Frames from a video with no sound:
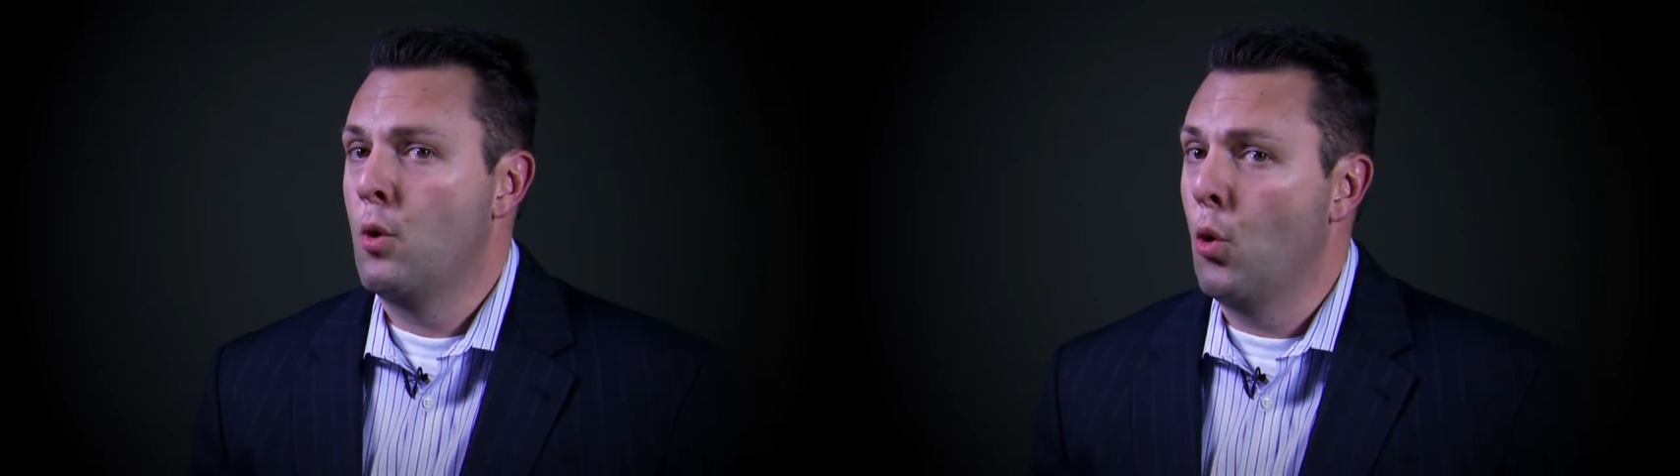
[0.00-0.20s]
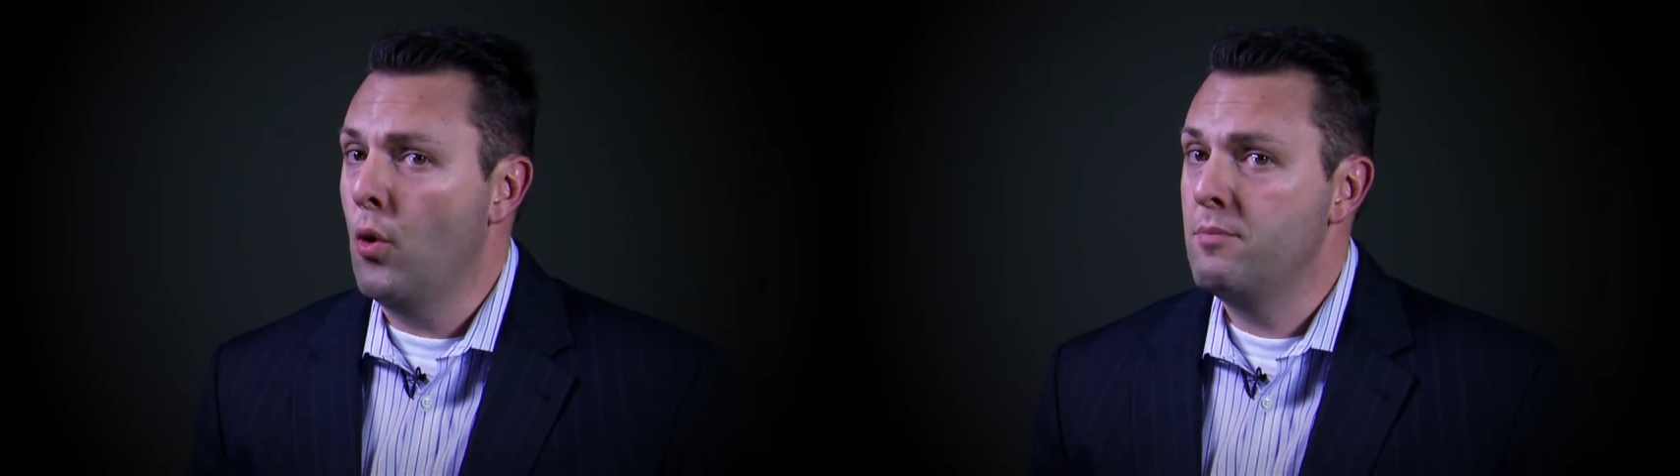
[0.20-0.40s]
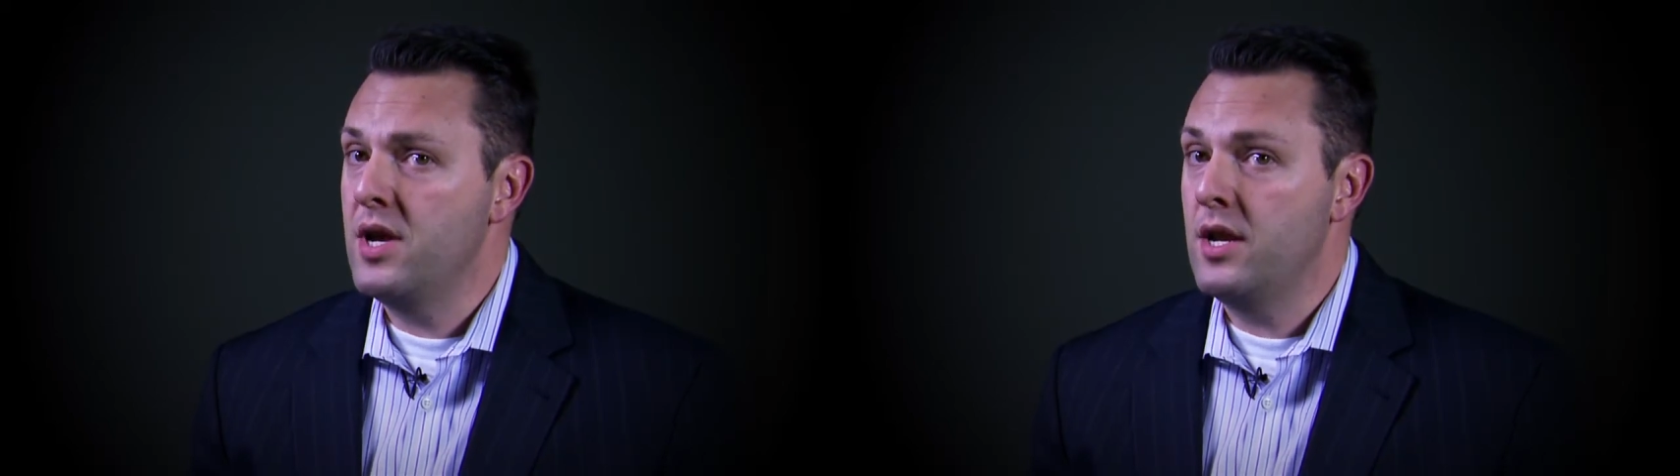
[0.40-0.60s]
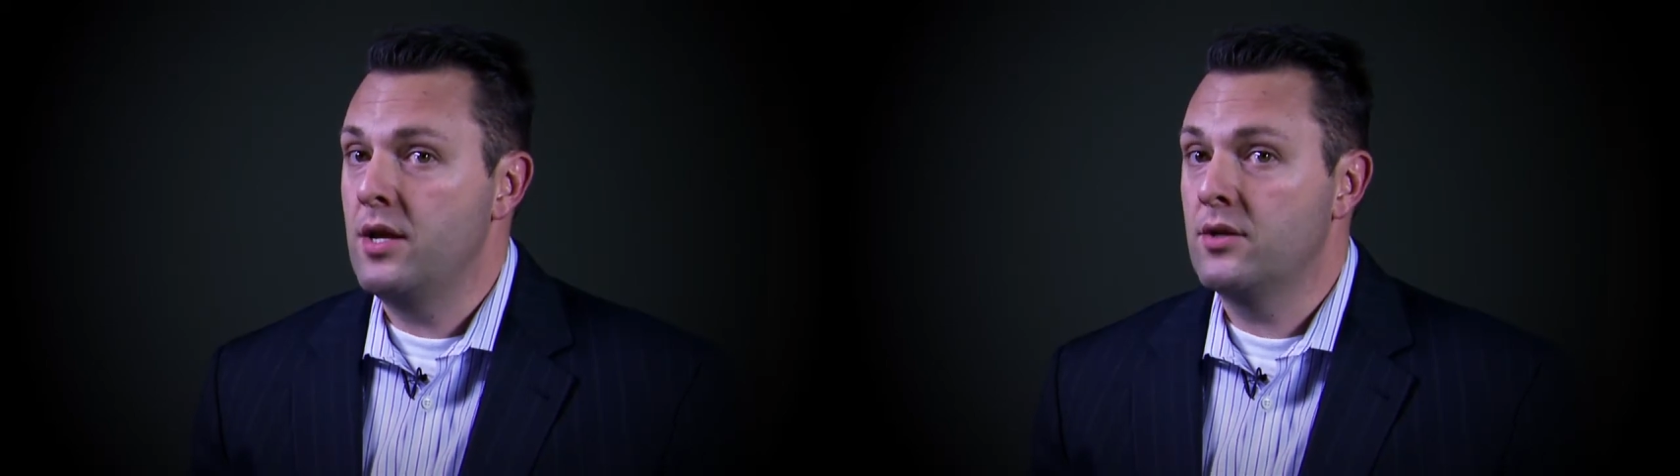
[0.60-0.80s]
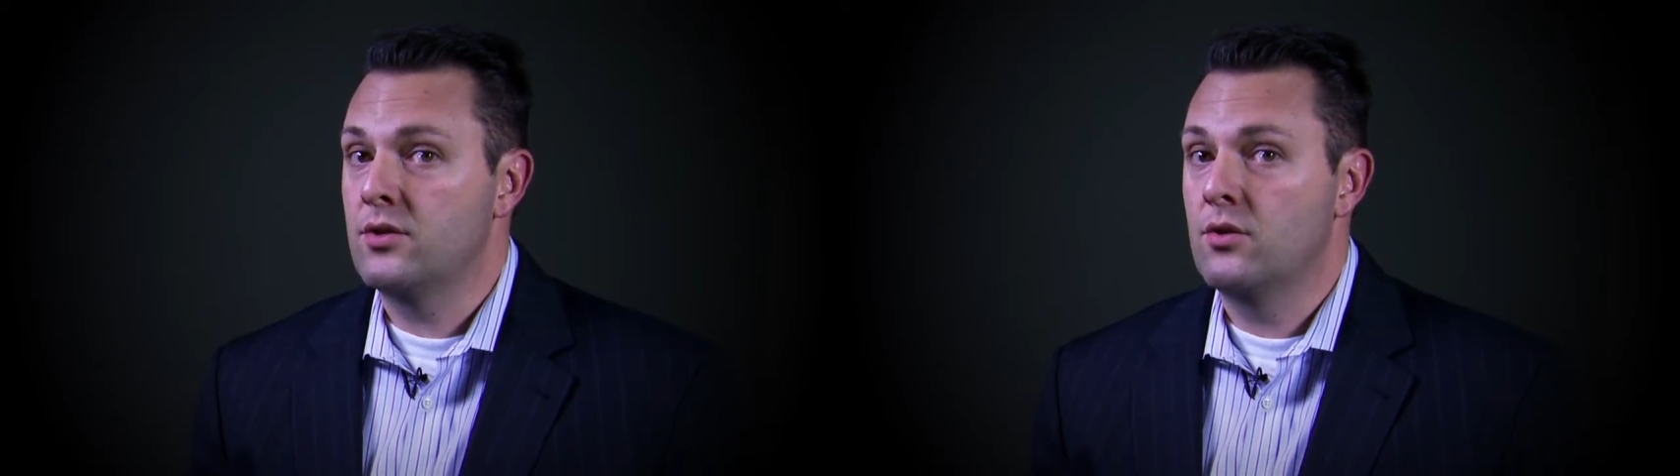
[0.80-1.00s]
or
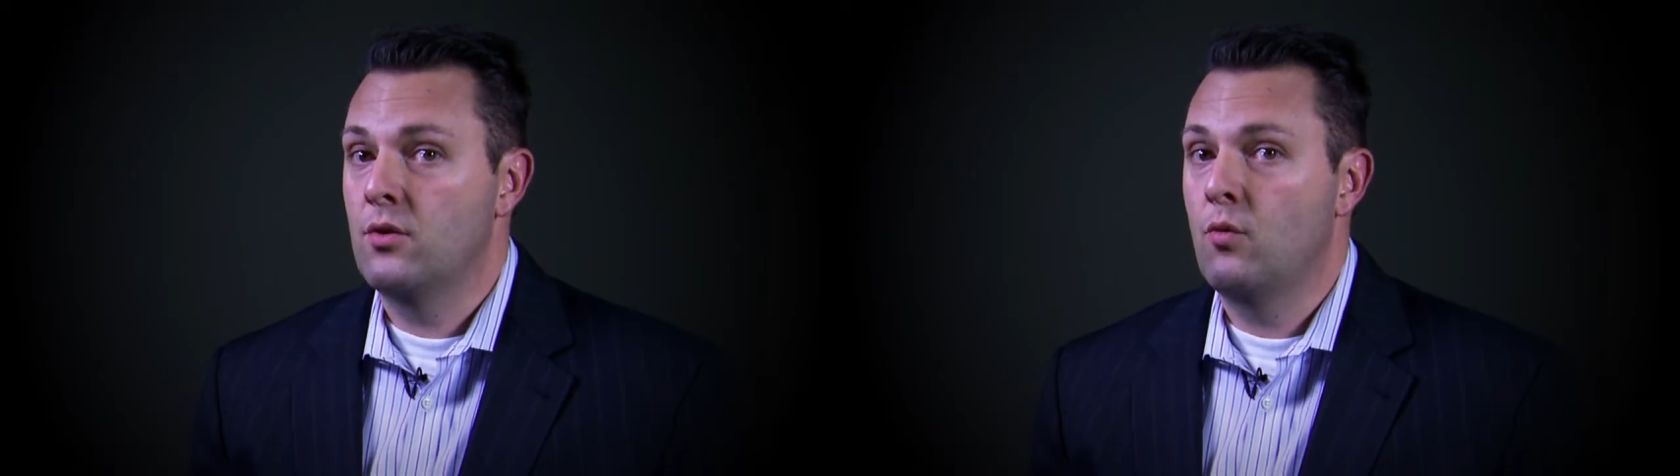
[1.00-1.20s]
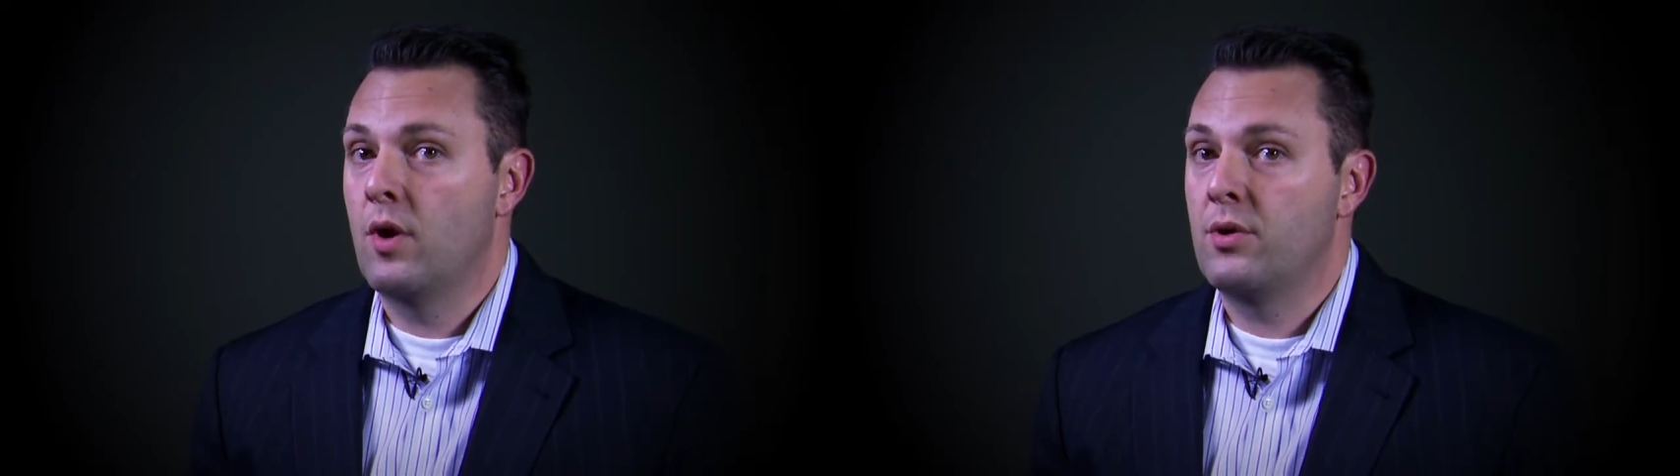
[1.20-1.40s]
meetings where